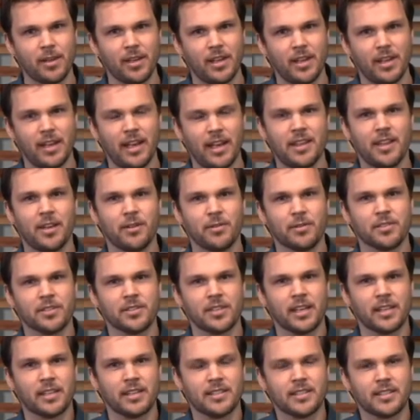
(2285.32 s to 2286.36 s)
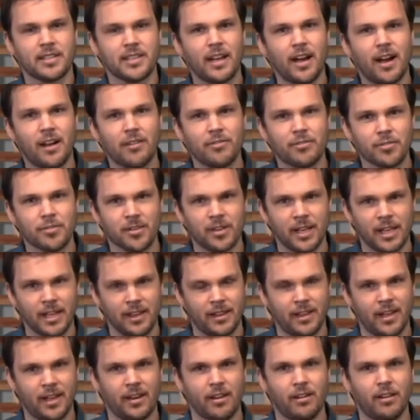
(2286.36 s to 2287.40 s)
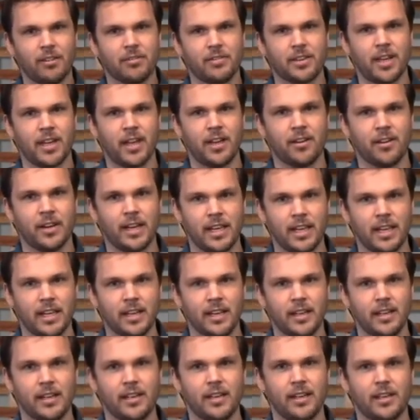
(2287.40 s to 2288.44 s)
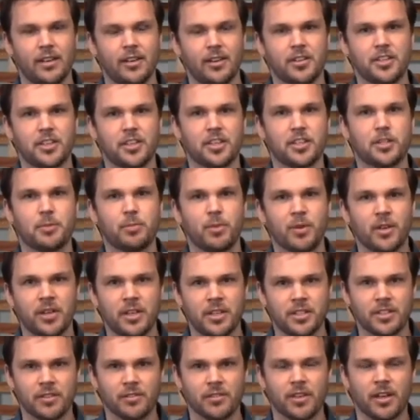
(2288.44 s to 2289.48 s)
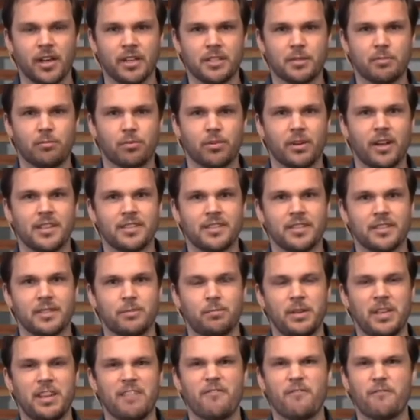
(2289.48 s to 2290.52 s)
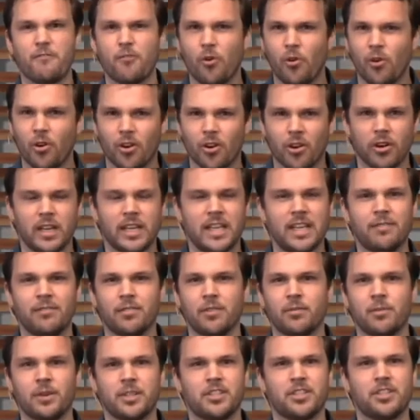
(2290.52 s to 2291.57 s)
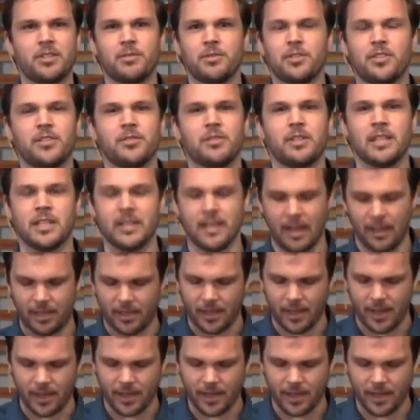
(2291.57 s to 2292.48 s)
And there was like this covering there of Keri, her experience of God's presence being for her even when she was doing nothing.